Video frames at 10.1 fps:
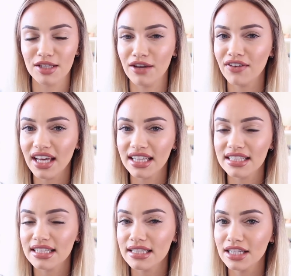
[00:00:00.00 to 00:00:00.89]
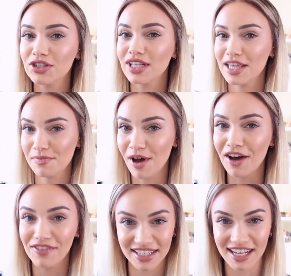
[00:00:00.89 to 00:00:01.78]
So I feel like this is literally the
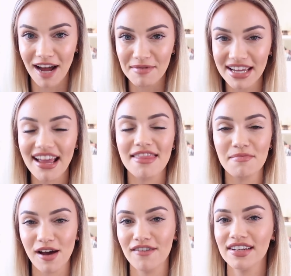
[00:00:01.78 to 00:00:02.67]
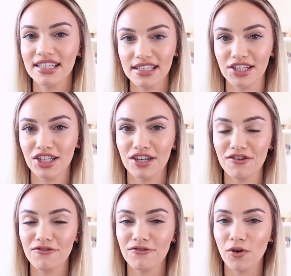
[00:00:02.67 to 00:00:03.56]
perfect timing and the perfect addition
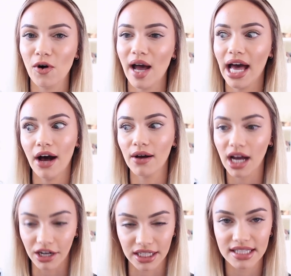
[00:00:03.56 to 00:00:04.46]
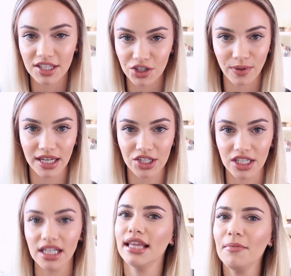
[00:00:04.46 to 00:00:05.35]
for our current
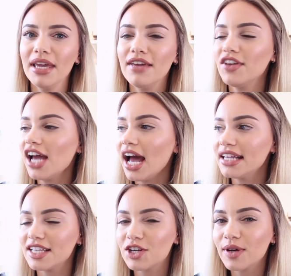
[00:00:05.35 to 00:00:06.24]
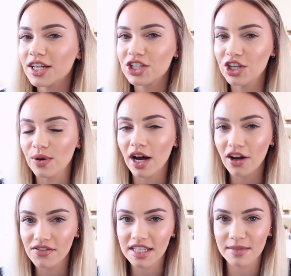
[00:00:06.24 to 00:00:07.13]
situation. Let me give you guys a quick tour
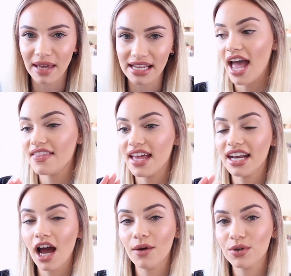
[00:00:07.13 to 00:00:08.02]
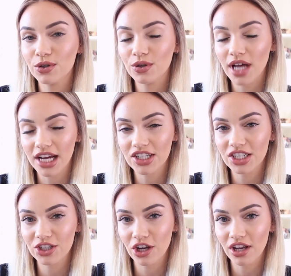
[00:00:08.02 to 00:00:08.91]
of the space and then I will
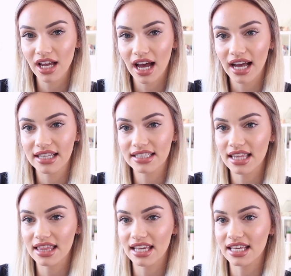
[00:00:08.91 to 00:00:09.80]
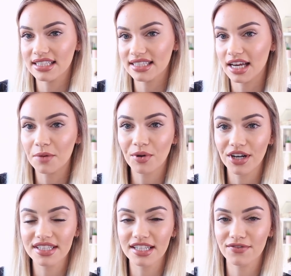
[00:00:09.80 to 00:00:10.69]
actually show you guys the setup
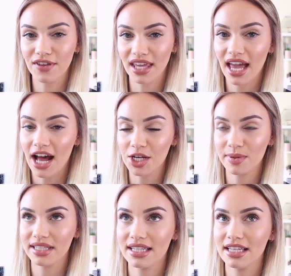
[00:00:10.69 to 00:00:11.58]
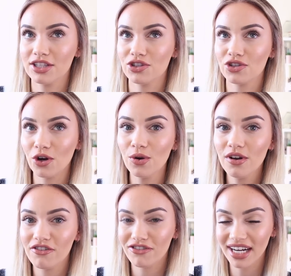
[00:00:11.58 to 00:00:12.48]
process for the couch it is
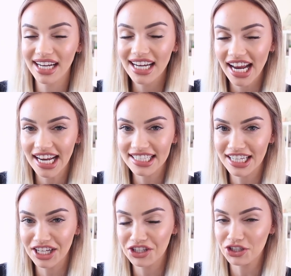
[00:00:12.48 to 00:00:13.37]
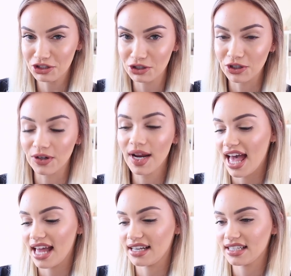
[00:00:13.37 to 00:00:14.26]
so freaking easy to do
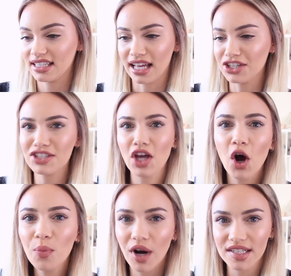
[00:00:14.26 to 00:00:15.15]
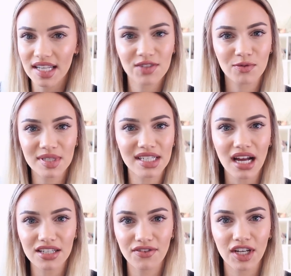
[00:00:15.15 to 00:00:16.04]
and yeah, just the whole process from
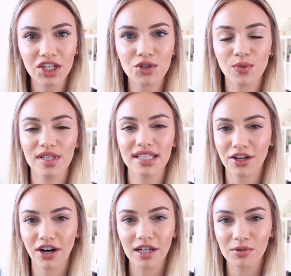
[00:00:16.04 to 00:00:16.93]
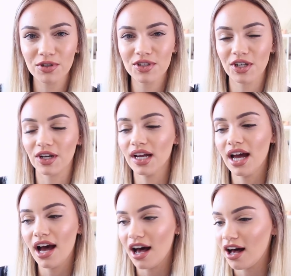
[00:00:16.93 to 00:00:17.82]
start to finish was incredible. So
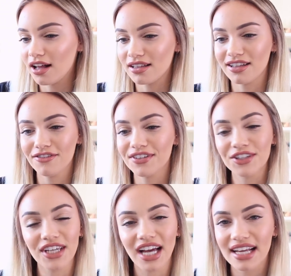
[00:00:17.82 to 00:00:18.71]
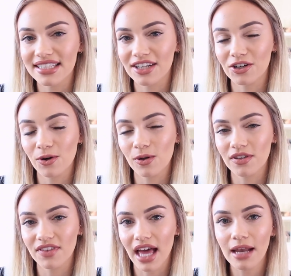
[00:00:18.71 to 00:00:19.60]
I'll fill you guys in on all
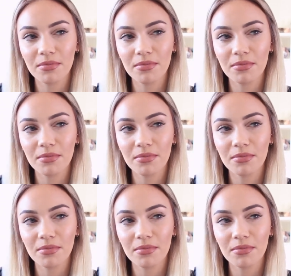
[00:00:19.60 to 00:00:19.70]
of that.